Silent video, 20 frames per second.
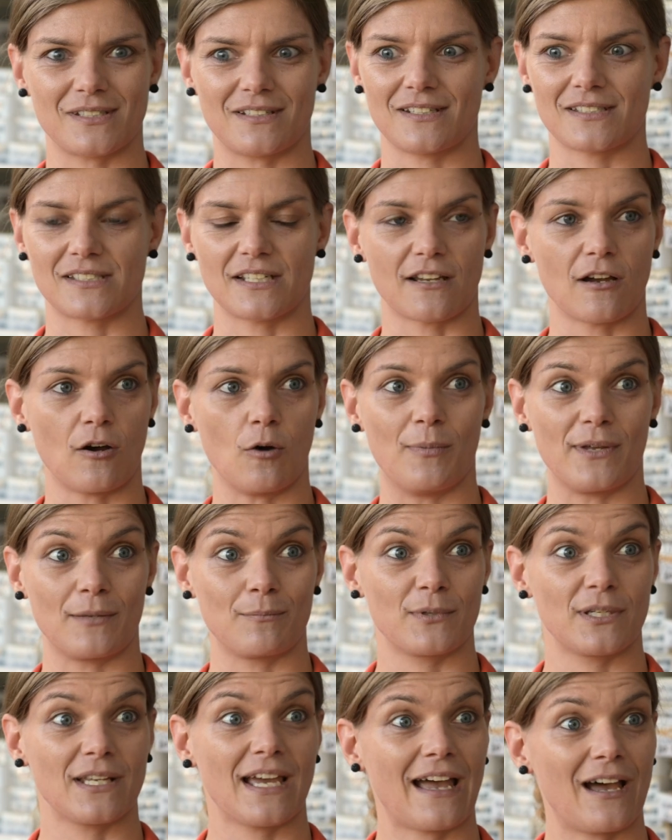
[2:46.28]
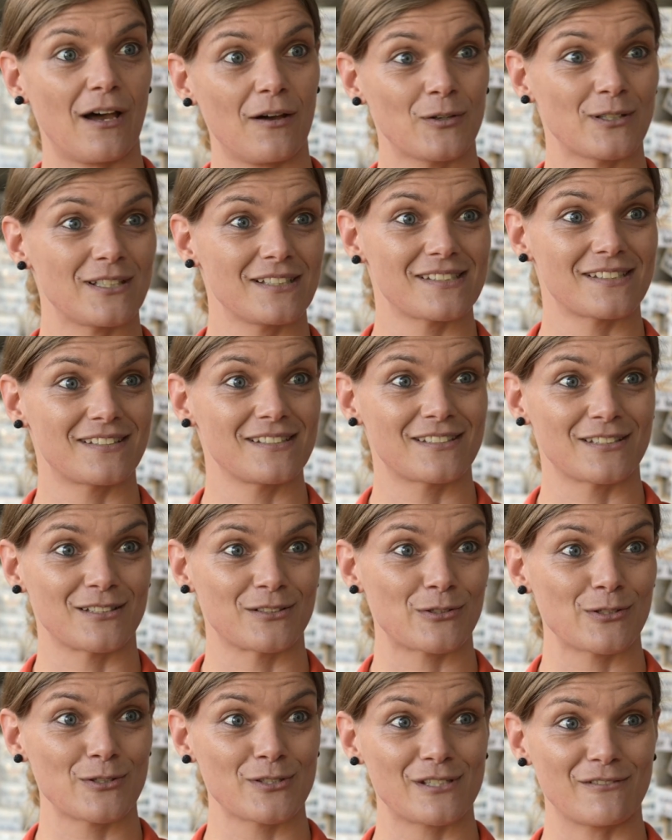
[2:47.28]
and I was like, oh, but how does this
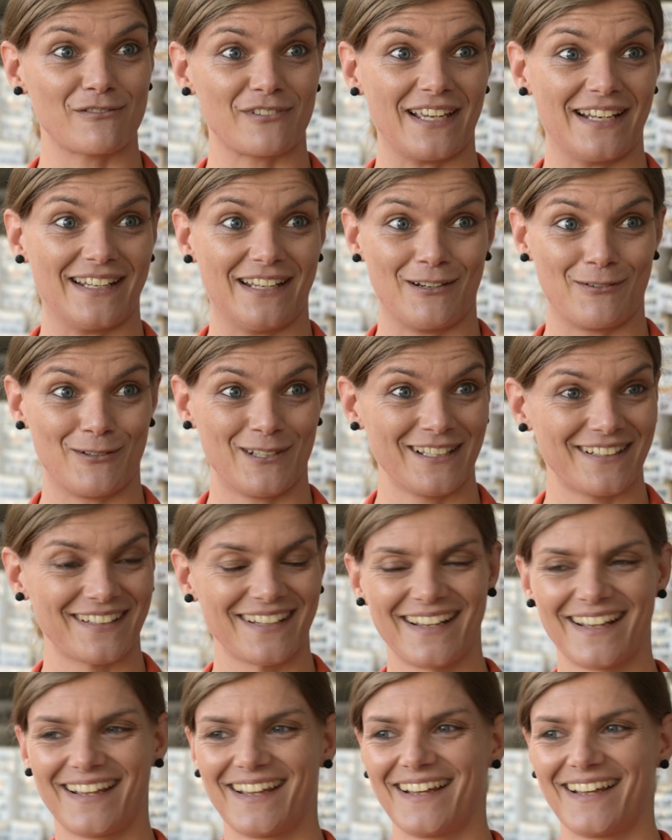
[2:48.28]
intrusive get here, right?